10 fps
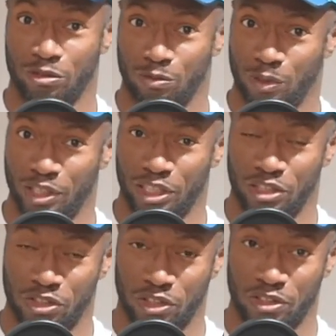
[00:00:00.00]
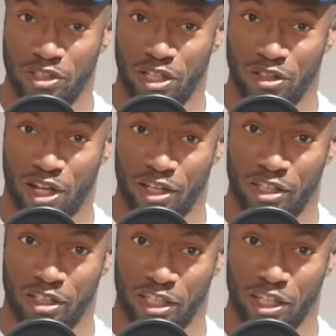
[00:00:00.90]
really starting to unlock
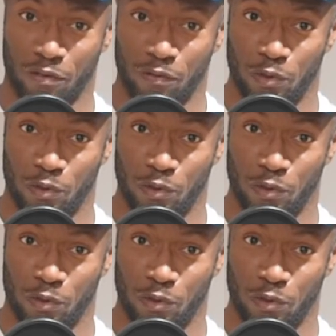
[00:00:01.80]
it. Like I